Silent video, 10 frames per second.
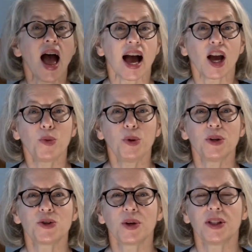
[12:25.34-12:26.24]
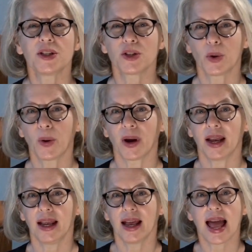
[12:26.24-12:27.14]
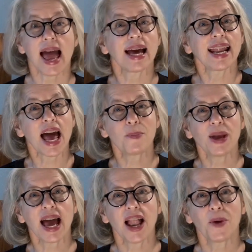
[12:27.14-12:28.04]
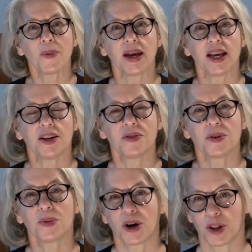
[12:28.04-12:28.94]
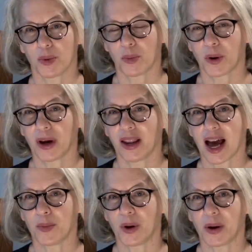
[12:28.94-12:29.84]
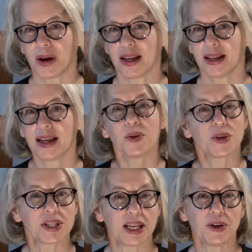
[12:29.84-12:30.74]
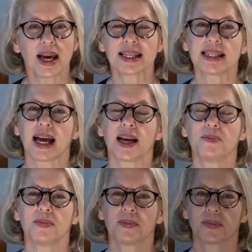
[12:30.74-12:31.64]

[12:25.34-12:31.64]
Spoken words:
I hope you enjoyed the story, and happy Halloween from Kurth Memorial Library. We'll see you next time.